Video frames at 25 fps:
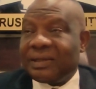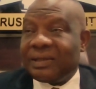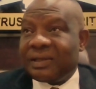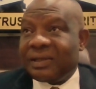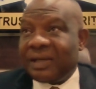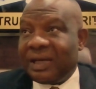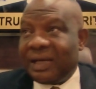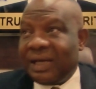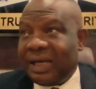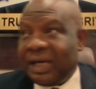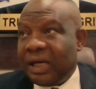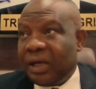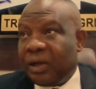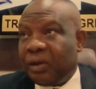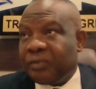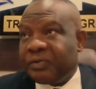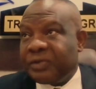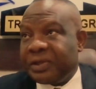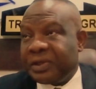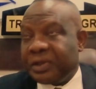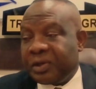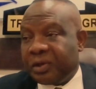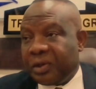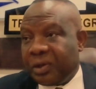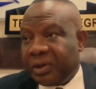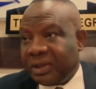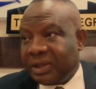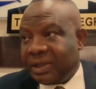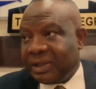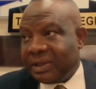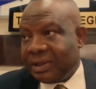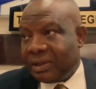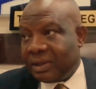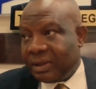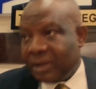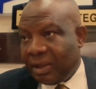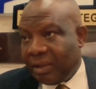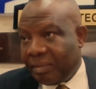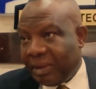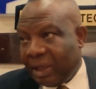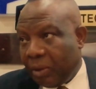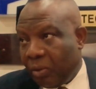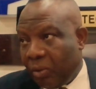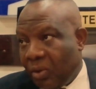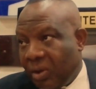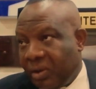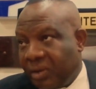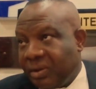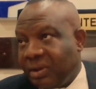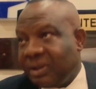and sellers of securities, number
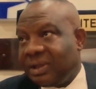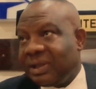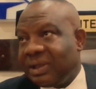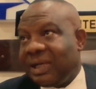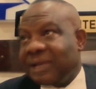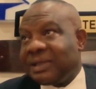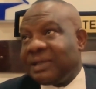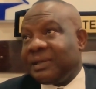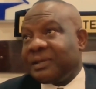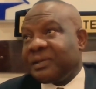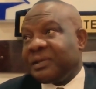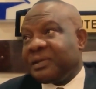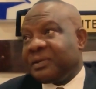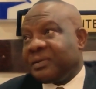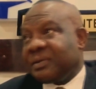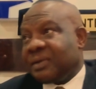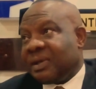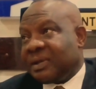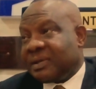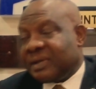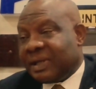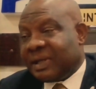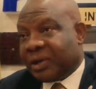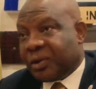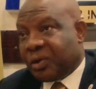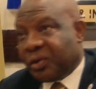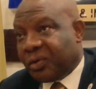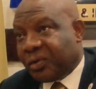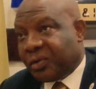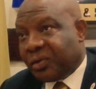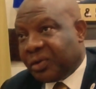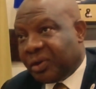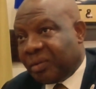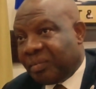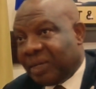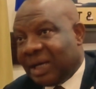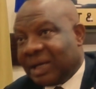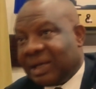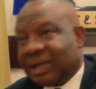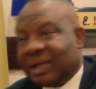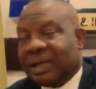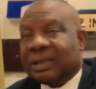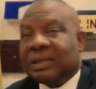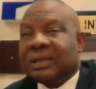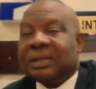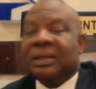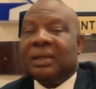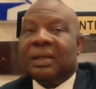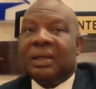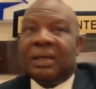one, that is in secondary
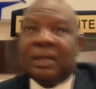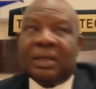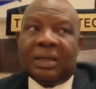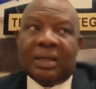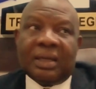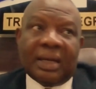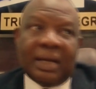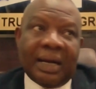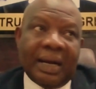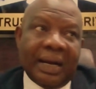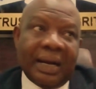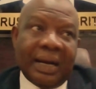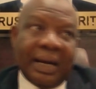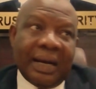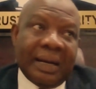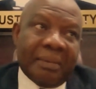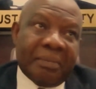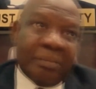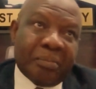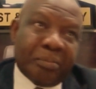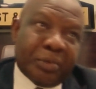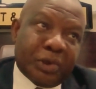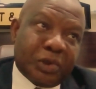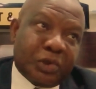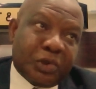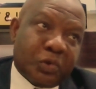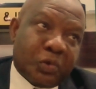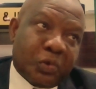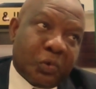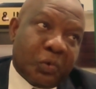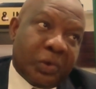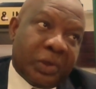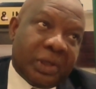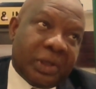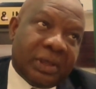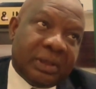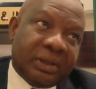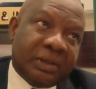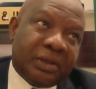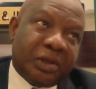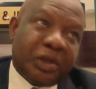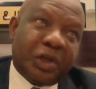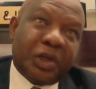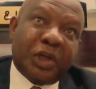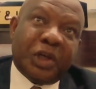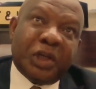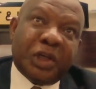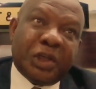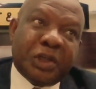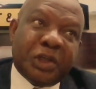market, and between
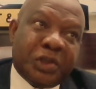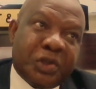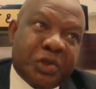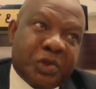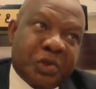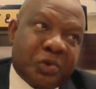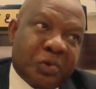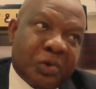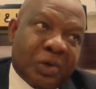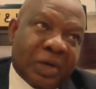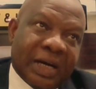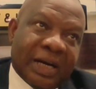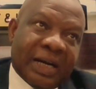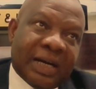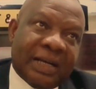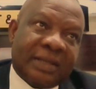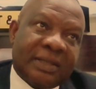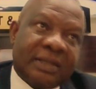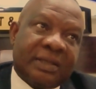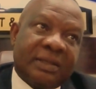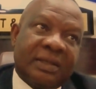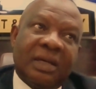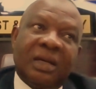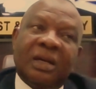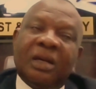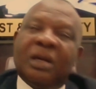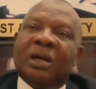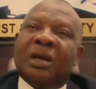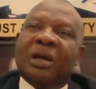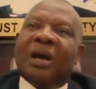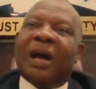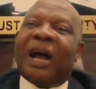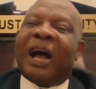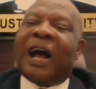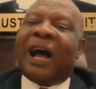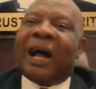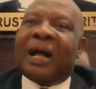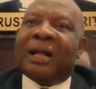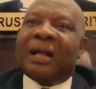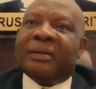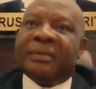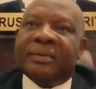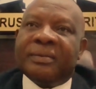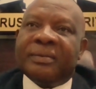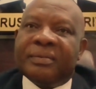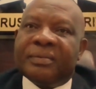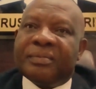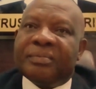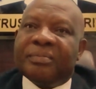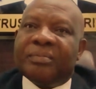issuers
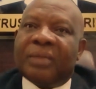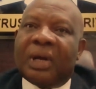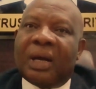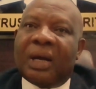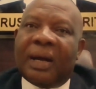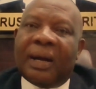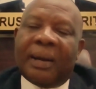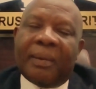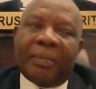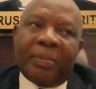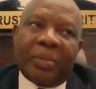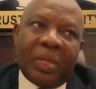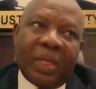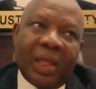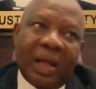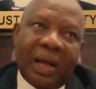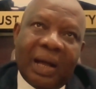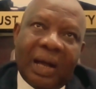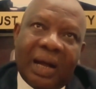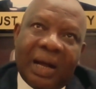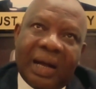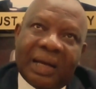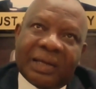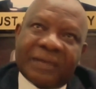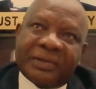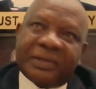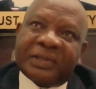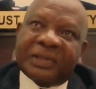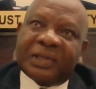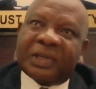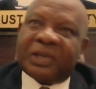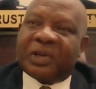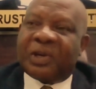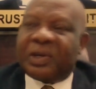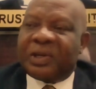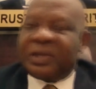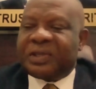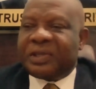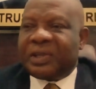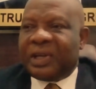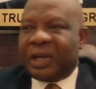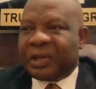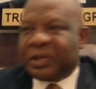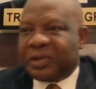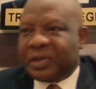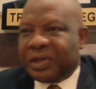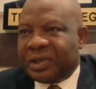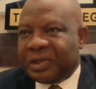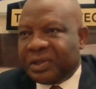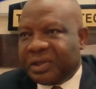and security
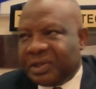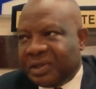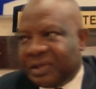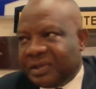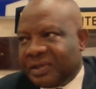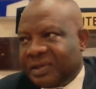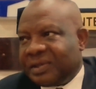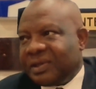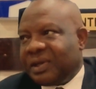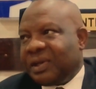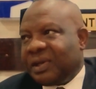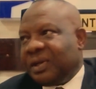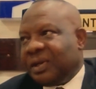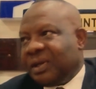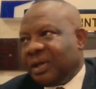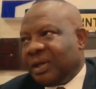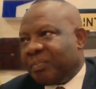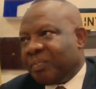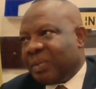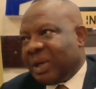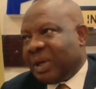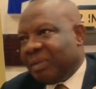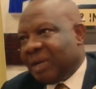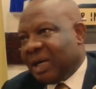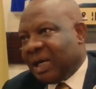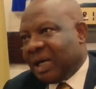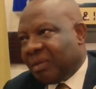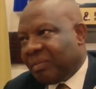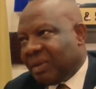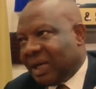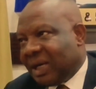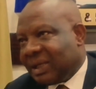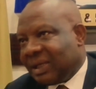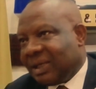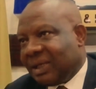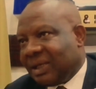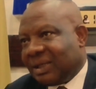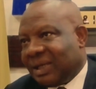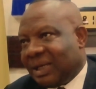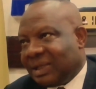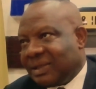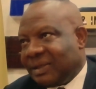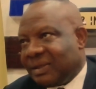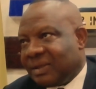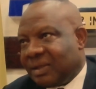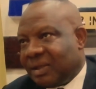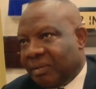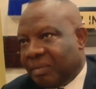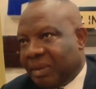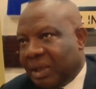exchanges in the primary market. That
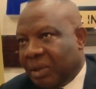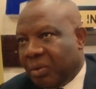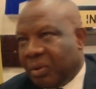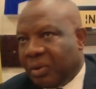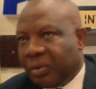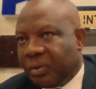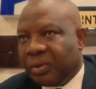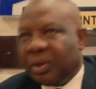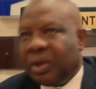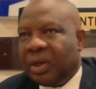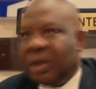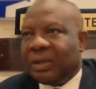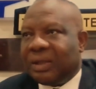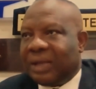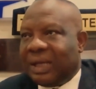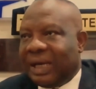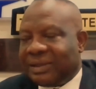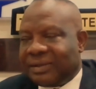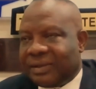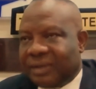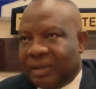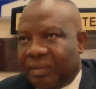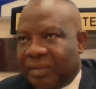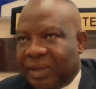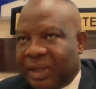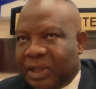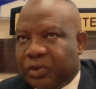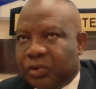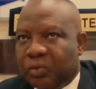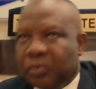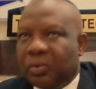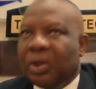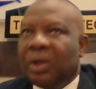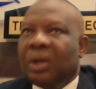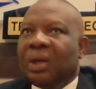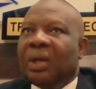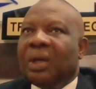is number one. That's number two.